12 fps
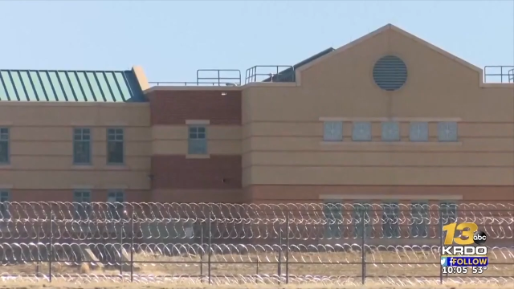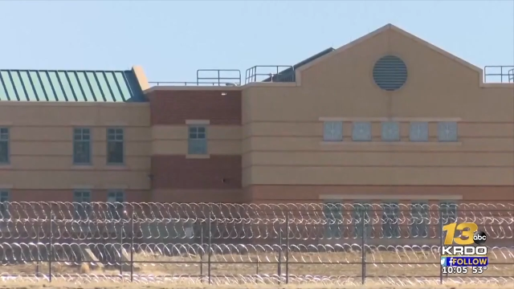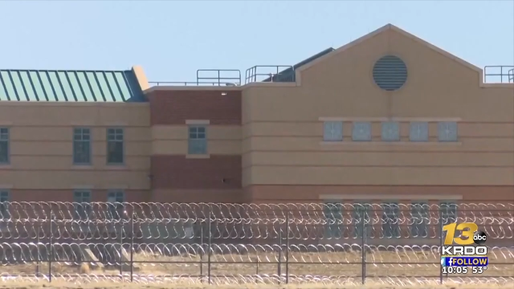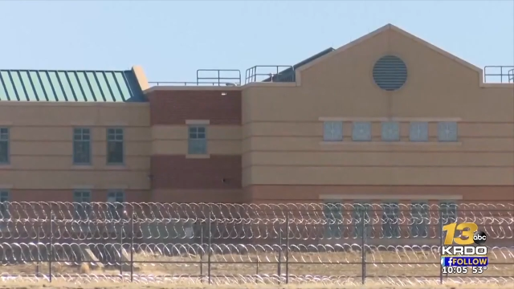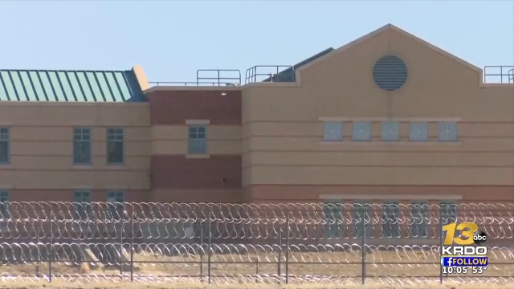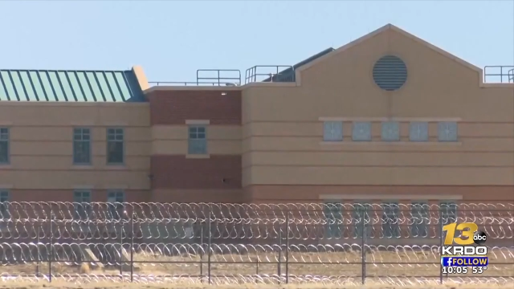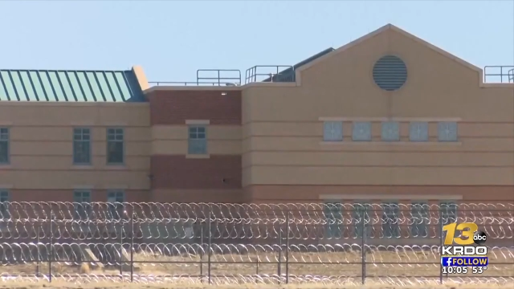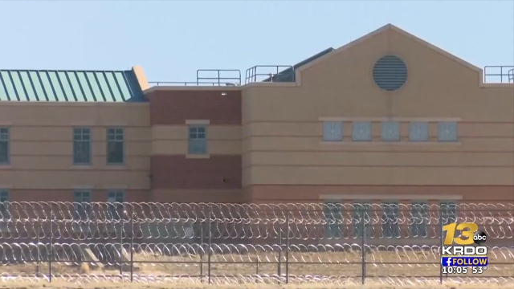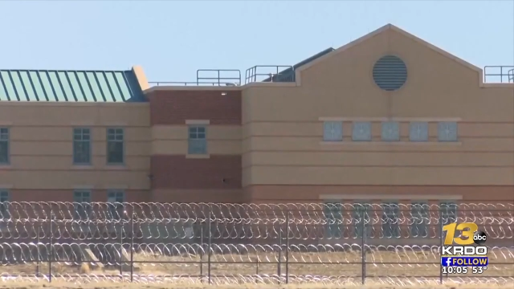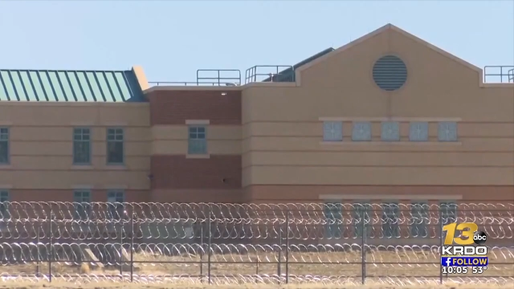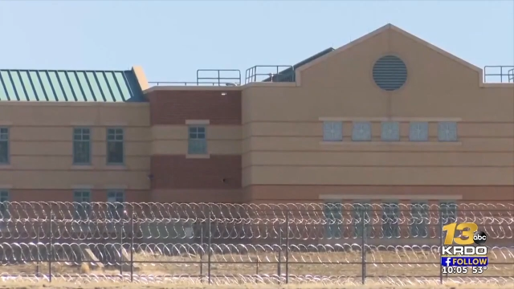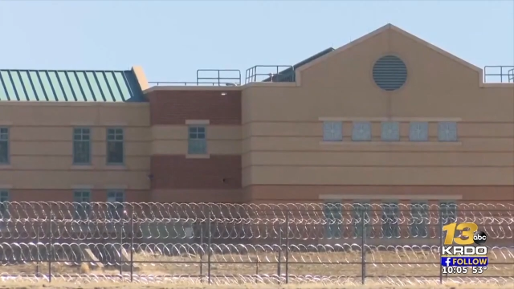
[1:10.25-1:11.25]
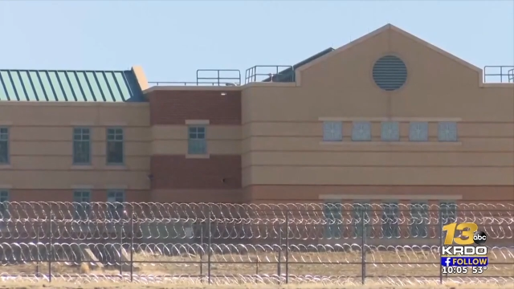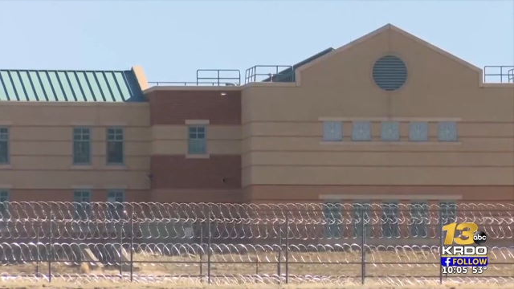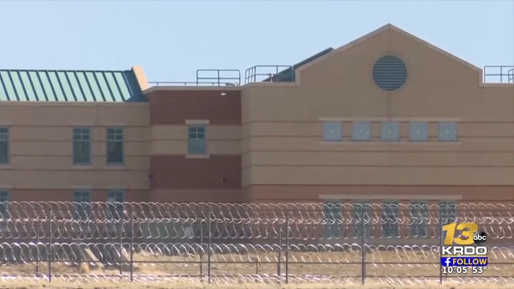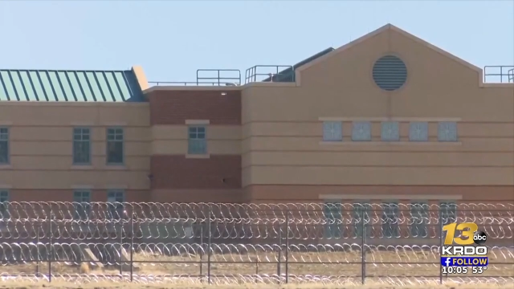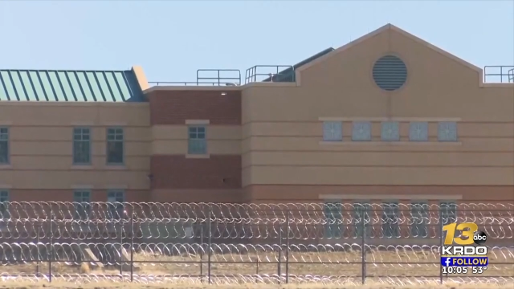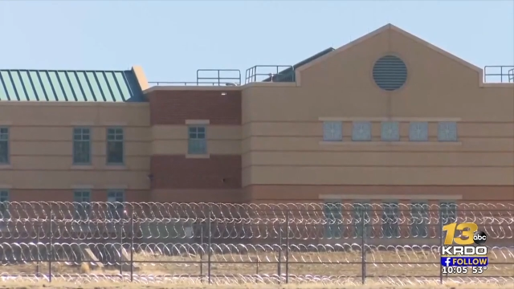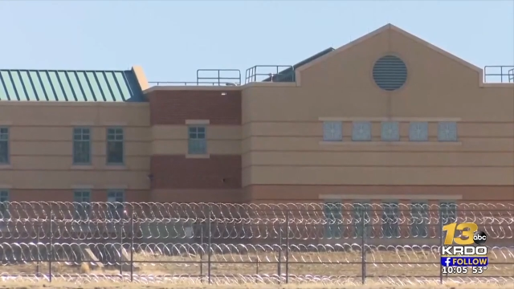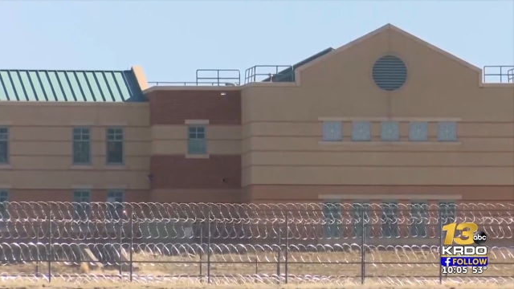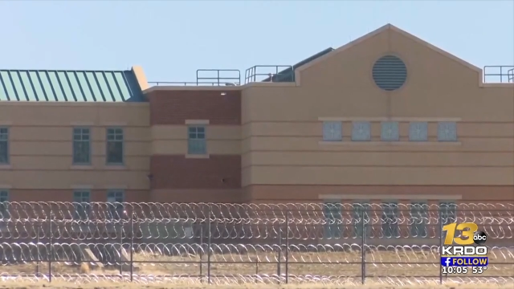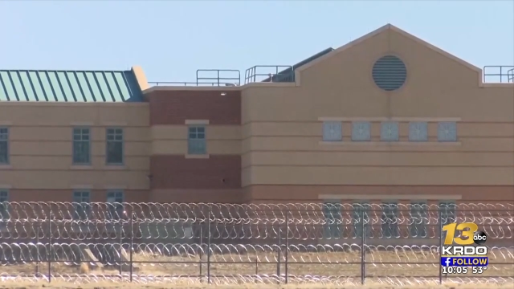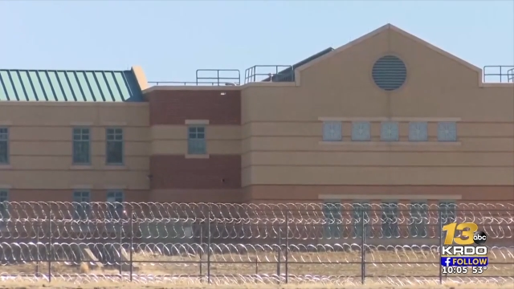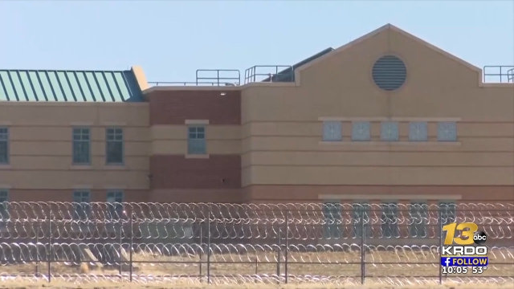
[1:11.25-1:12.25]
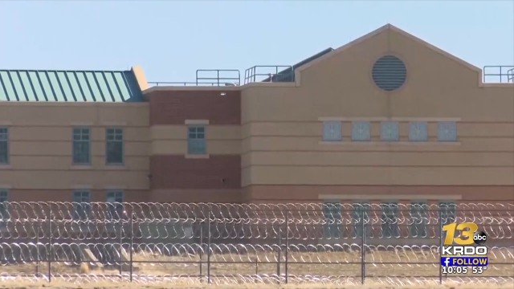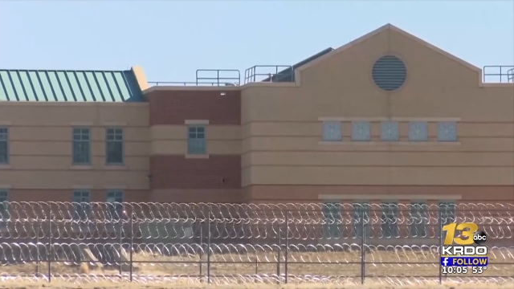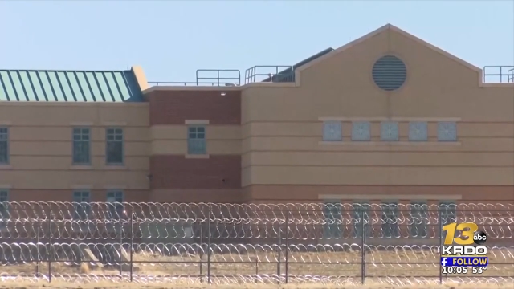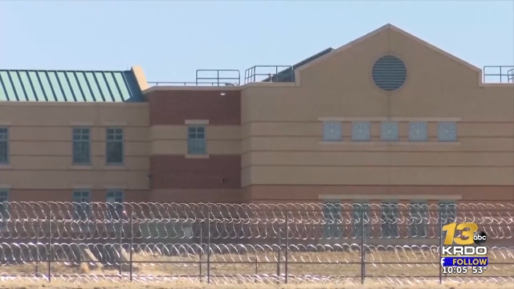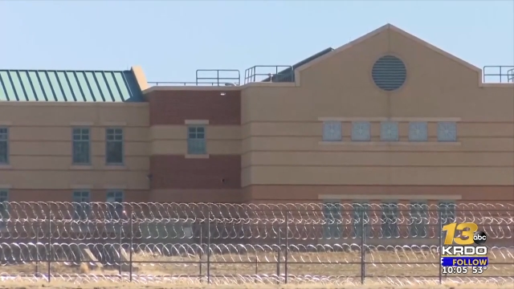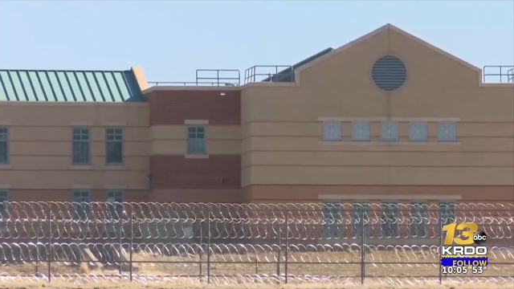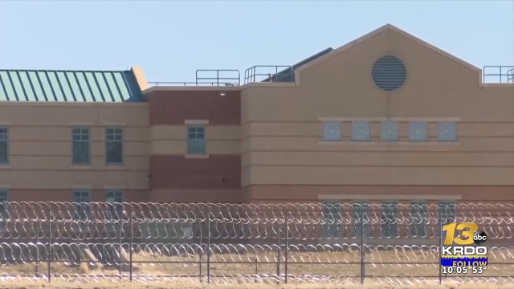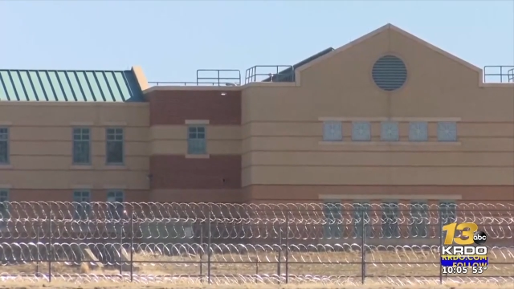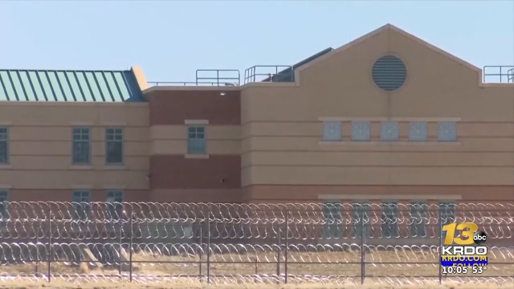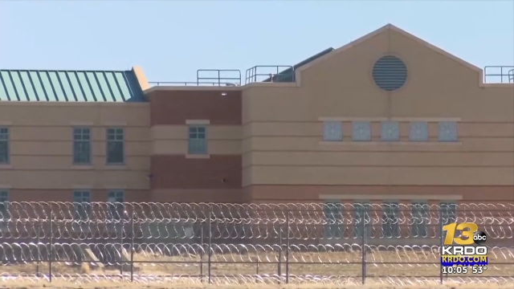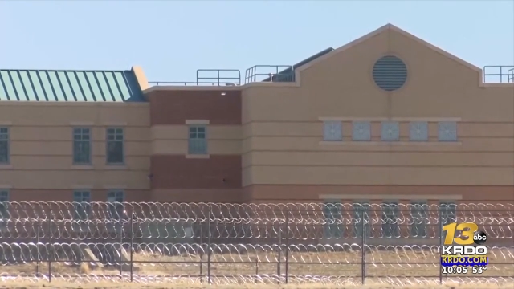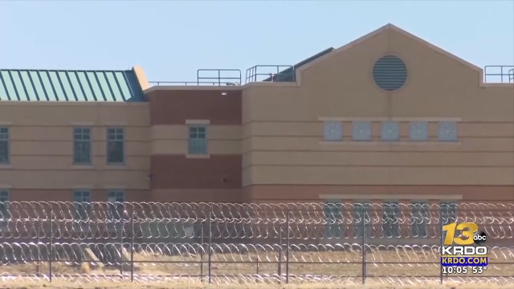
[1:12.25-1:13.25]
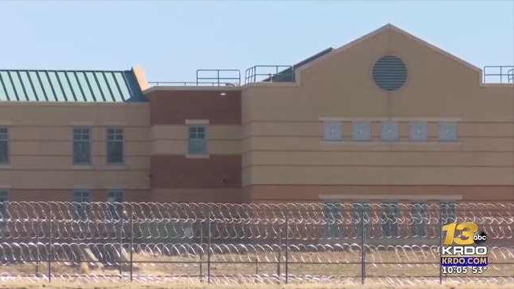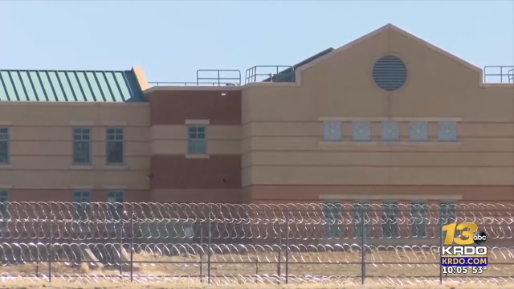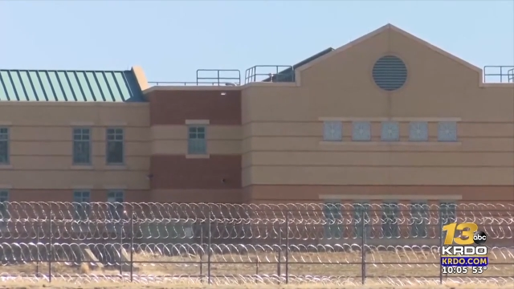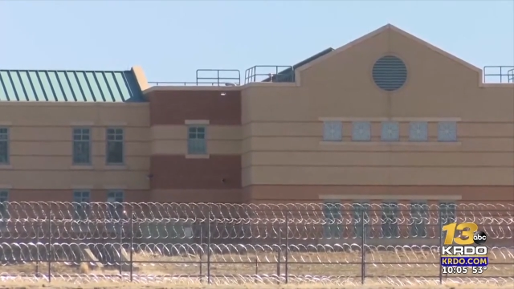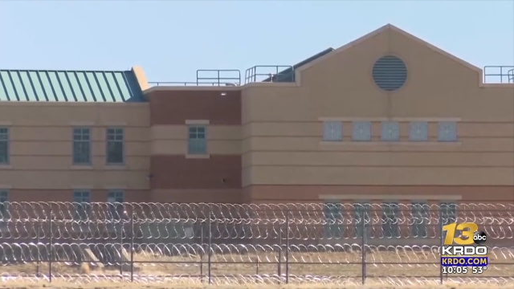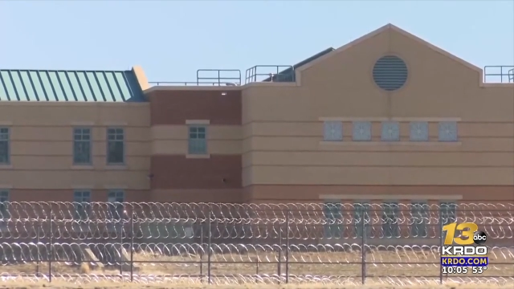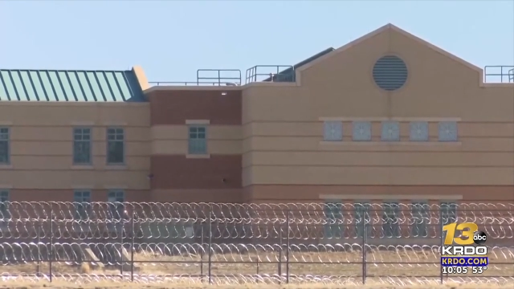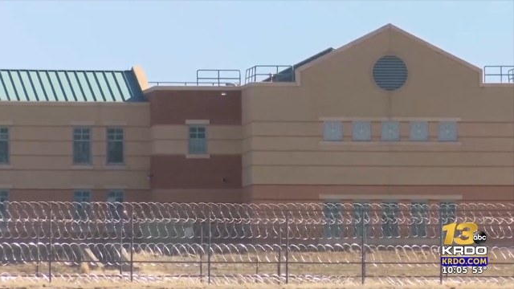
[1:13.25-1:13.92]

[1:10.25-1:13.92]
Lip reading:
No face is visible, so there are no lips to read.